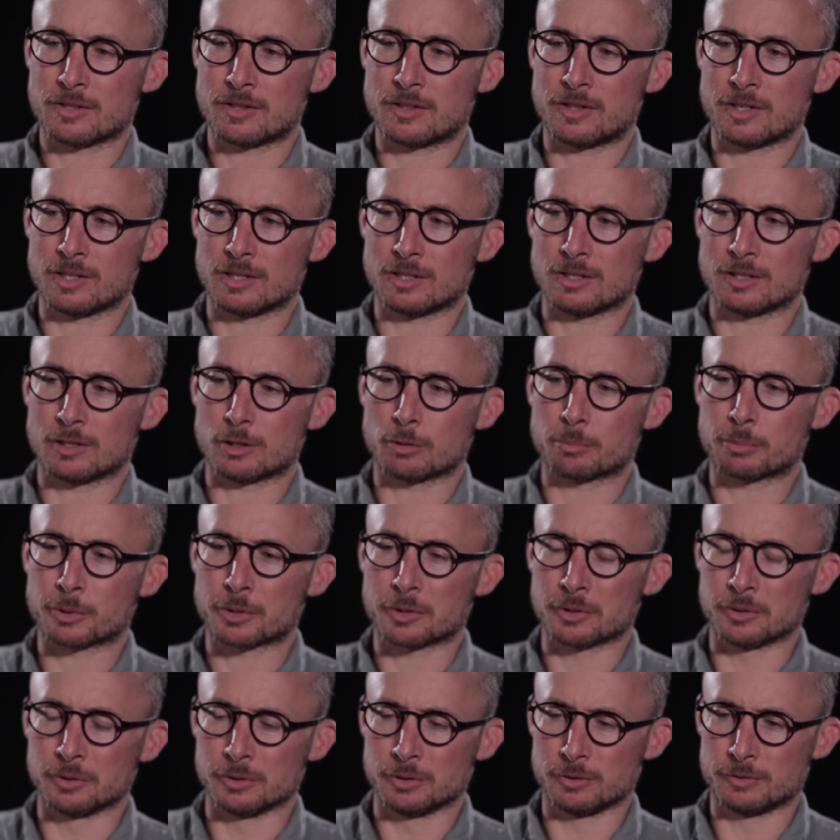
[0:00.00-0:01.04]
the
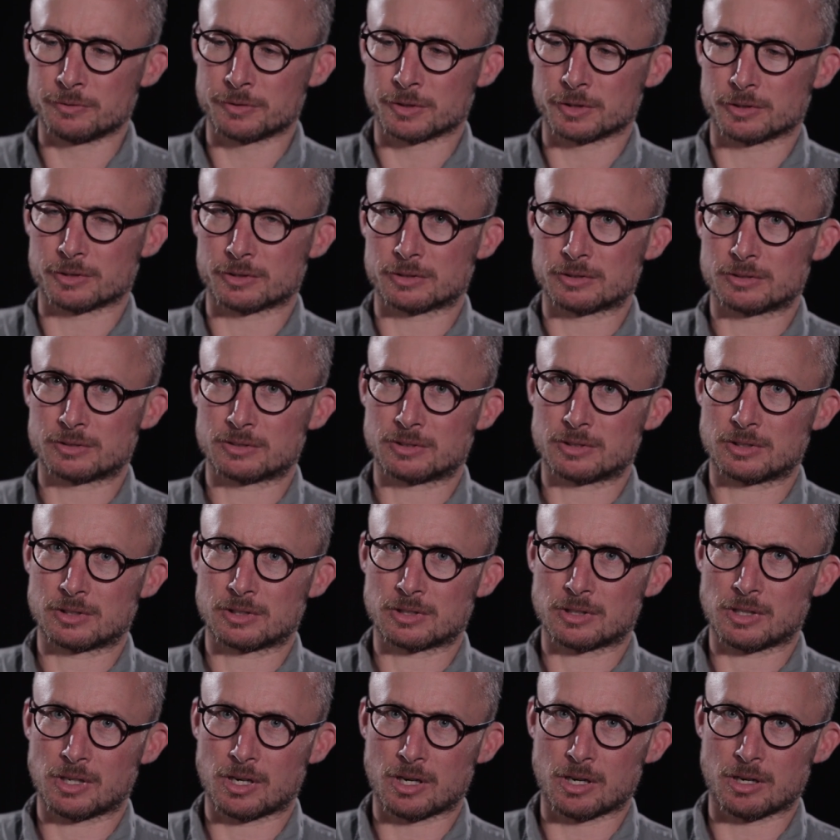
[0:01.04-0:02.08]
approval
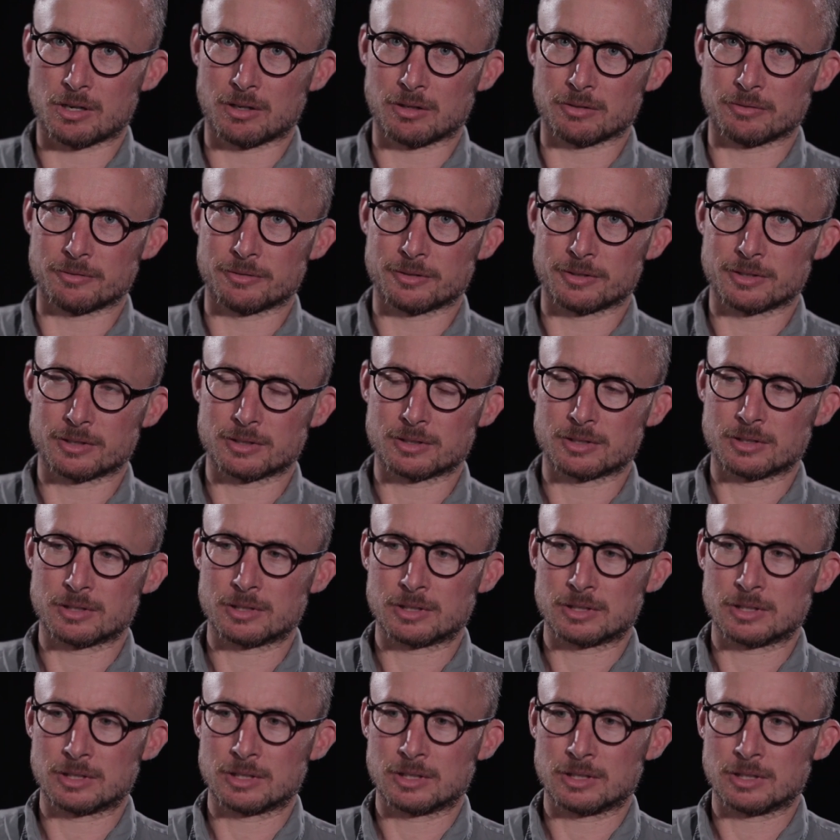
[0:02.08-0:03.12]
of
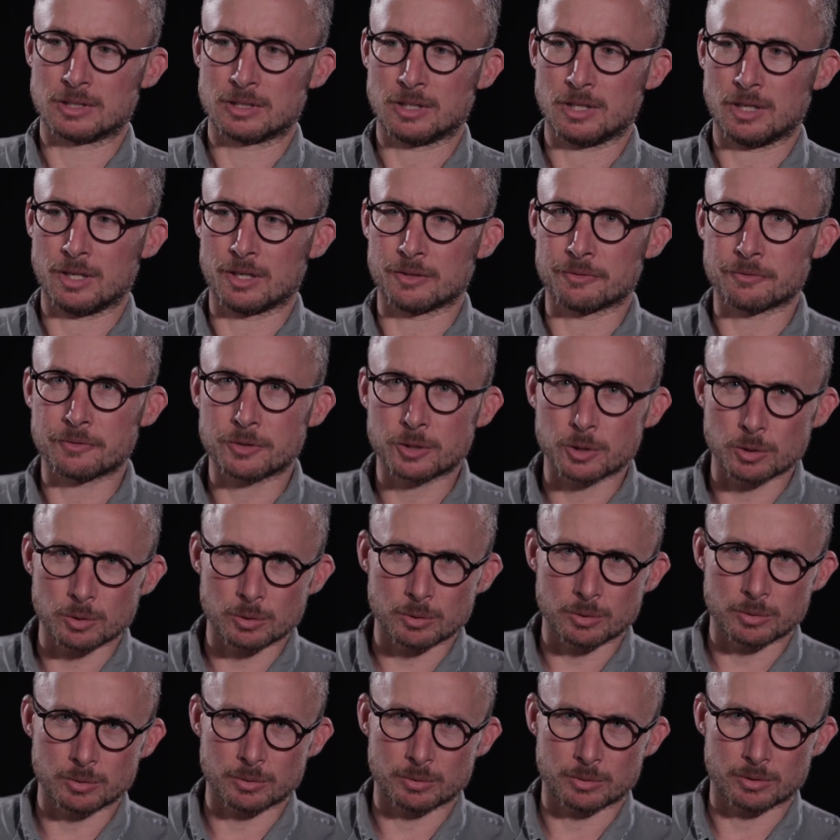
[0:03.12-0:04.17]
a
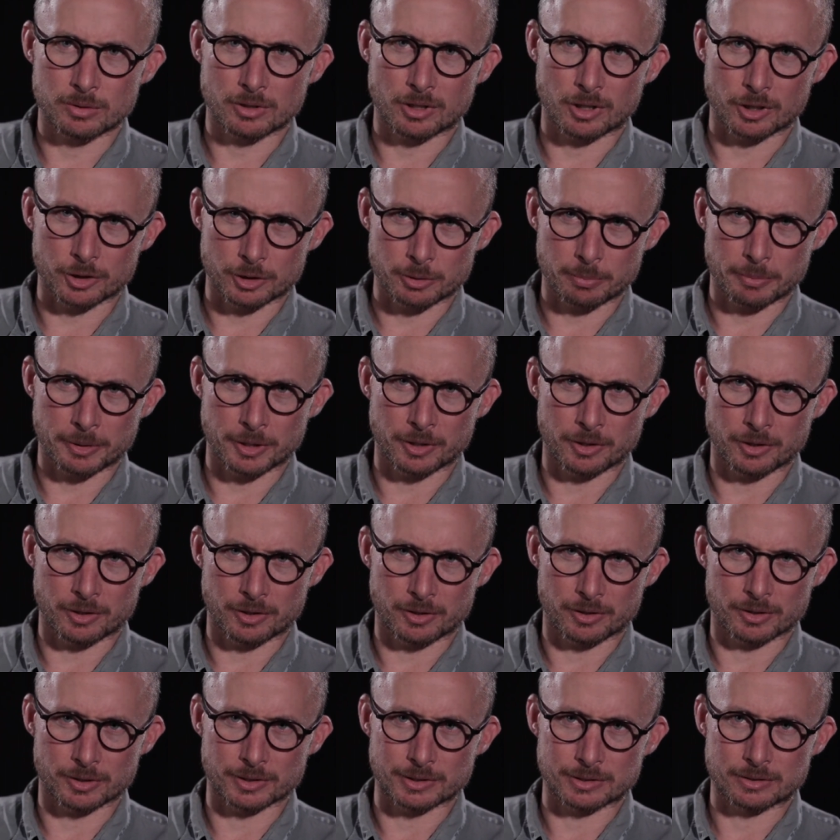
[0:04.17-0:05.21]
few
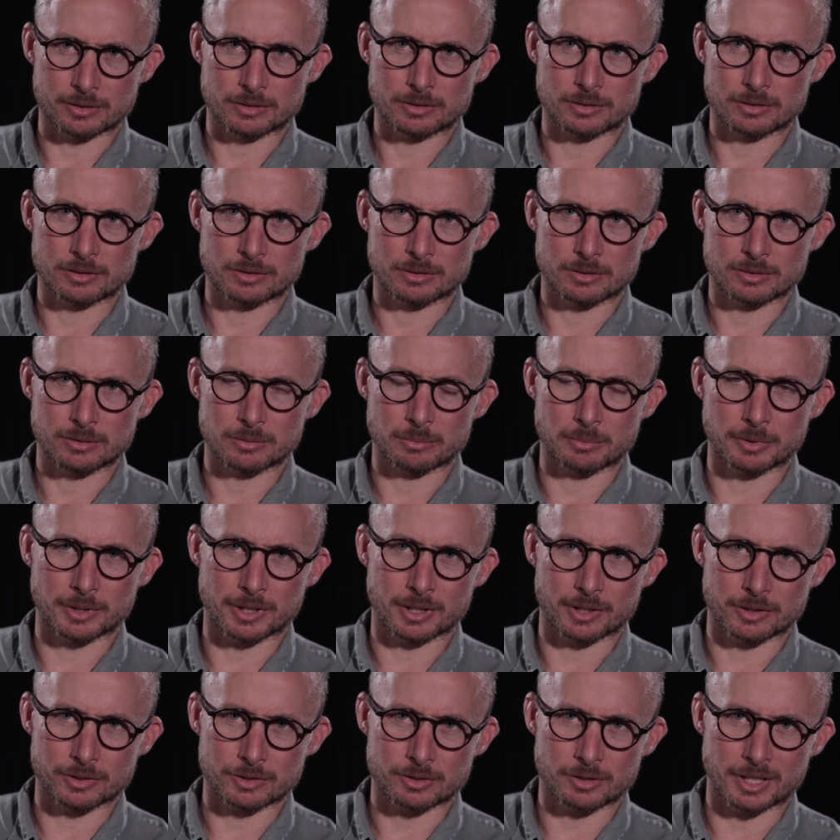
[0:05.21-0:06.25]
entrepreneurs
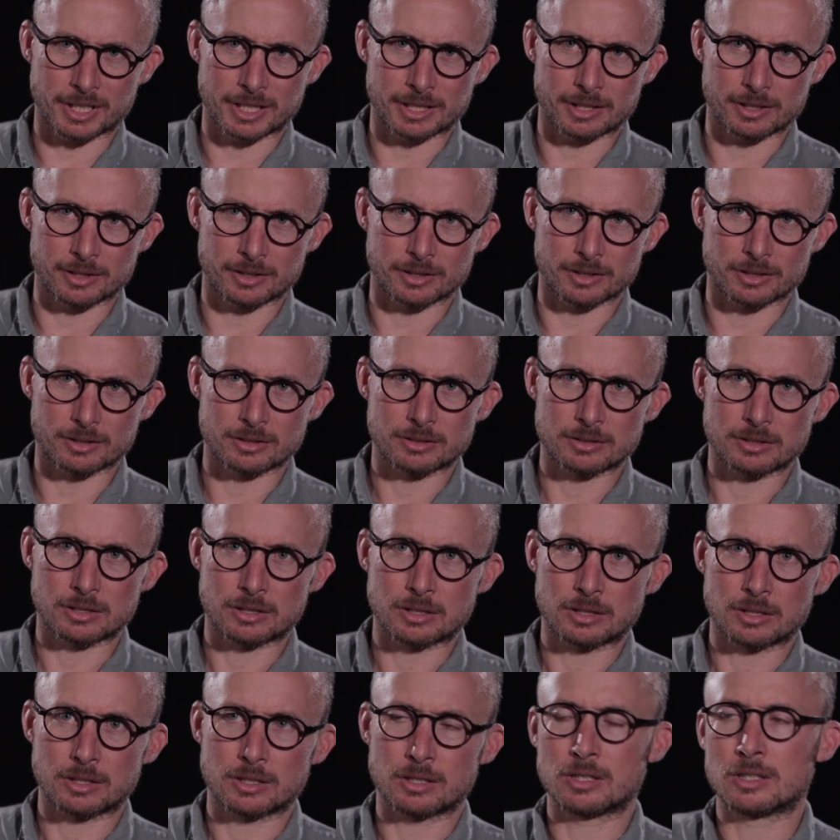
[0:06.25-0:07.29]
within Australia
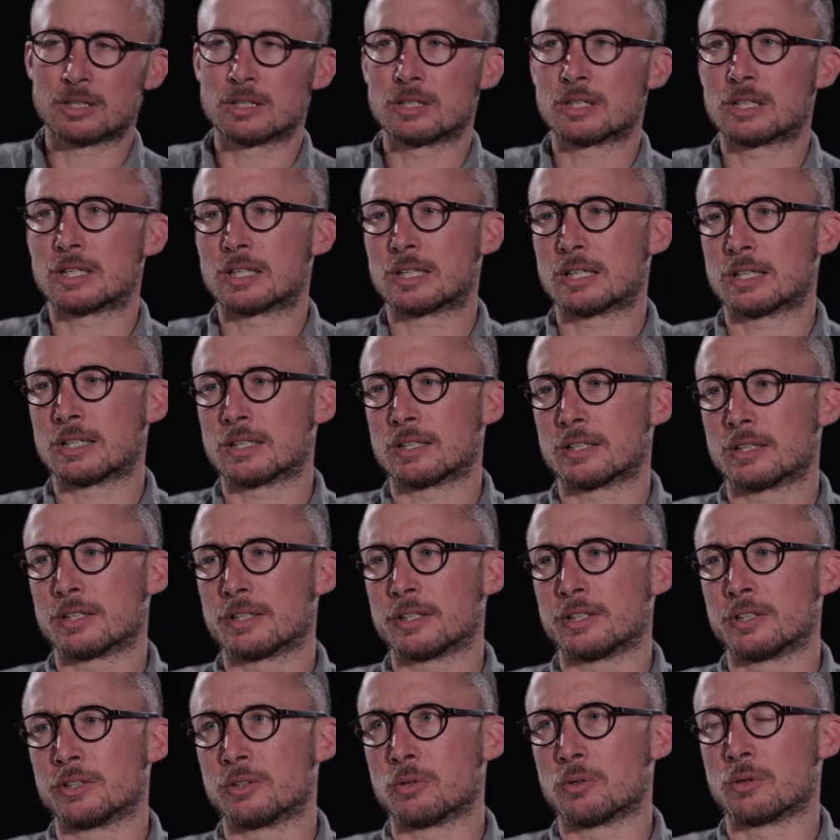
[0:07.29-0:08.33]

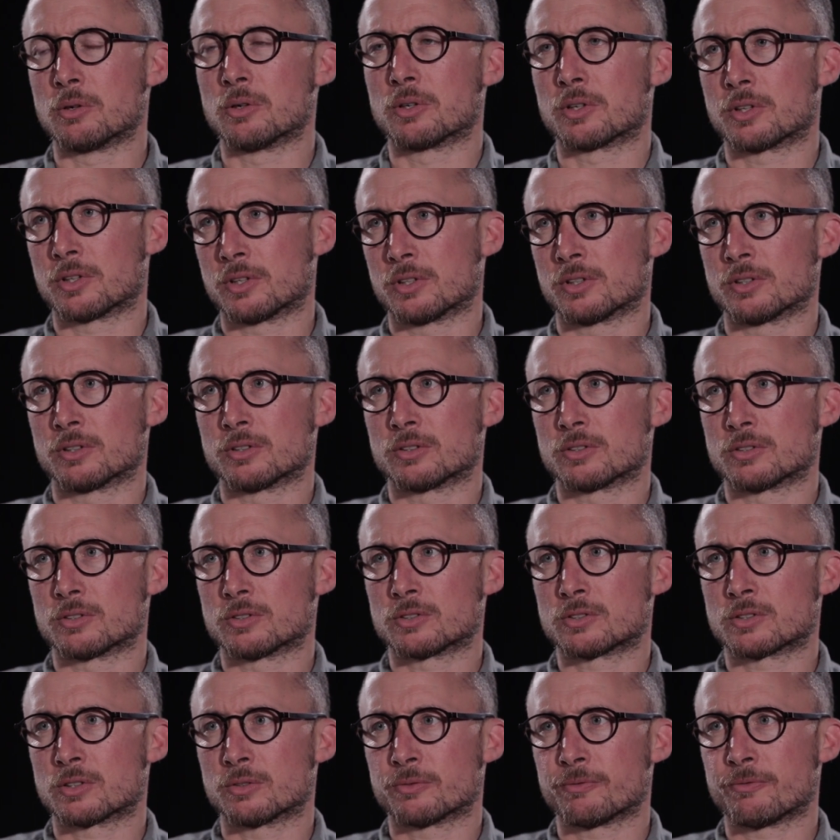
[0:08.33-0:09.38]
in order
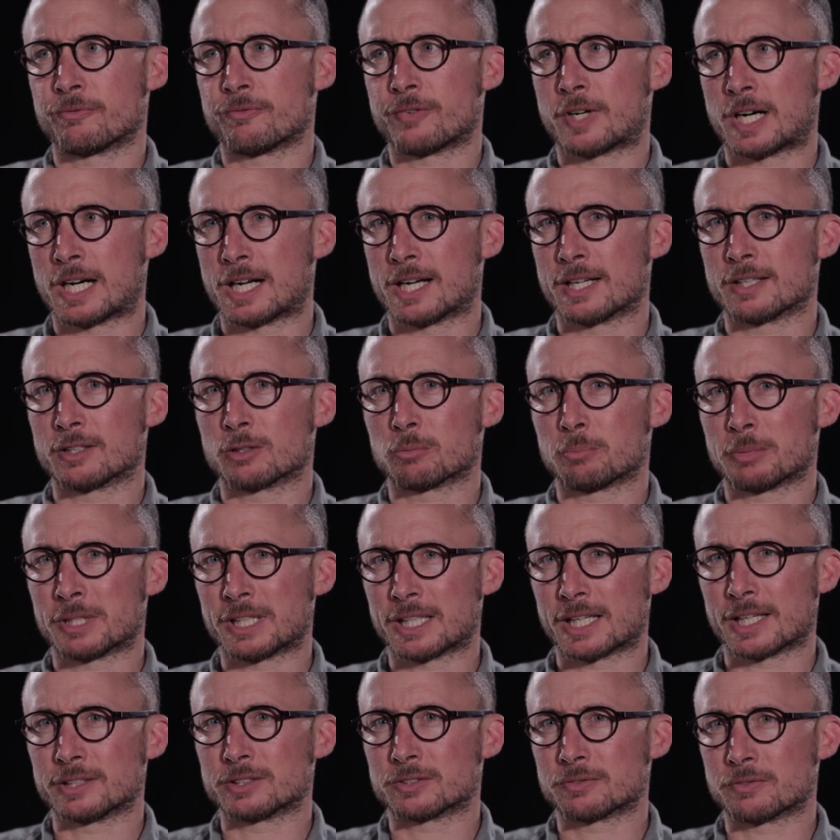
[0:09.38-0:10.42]
to find a
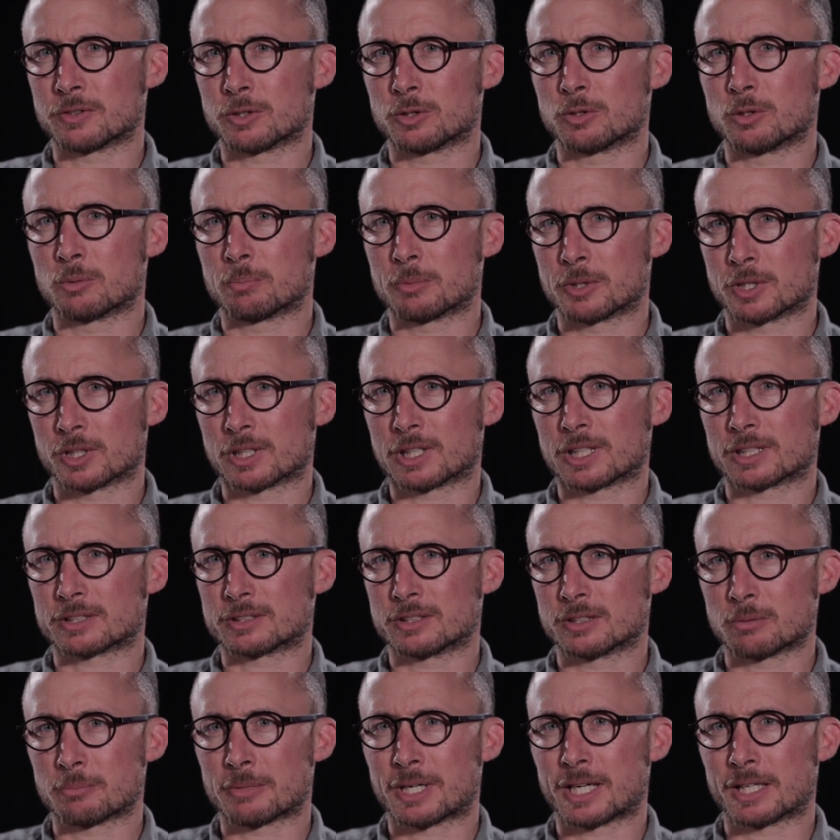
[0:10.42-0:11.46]
place for your product
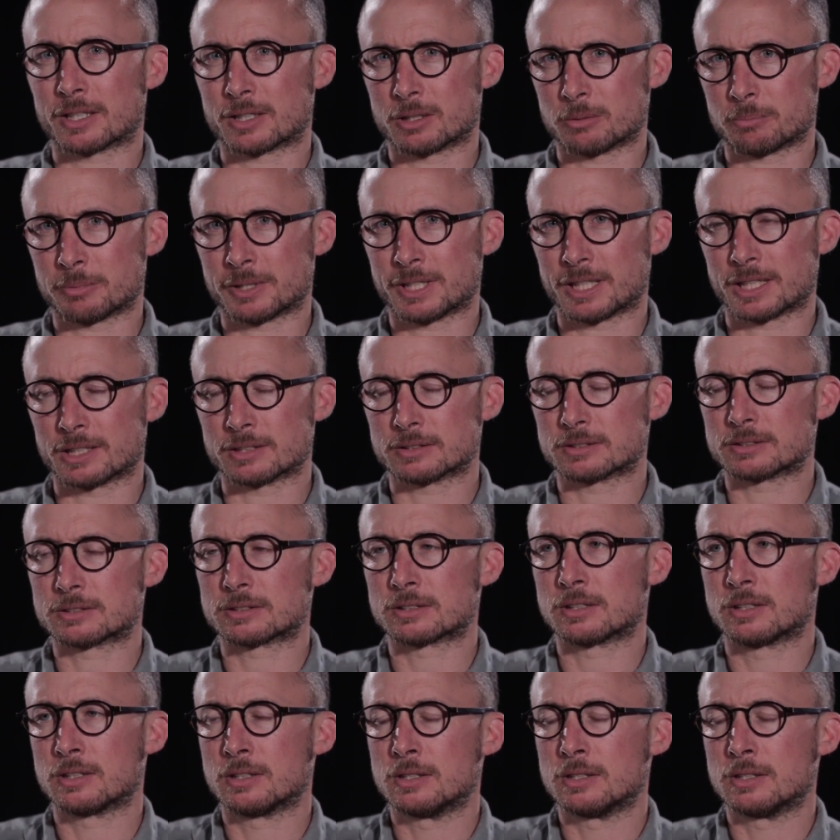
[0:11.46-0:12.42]
in the marketplace.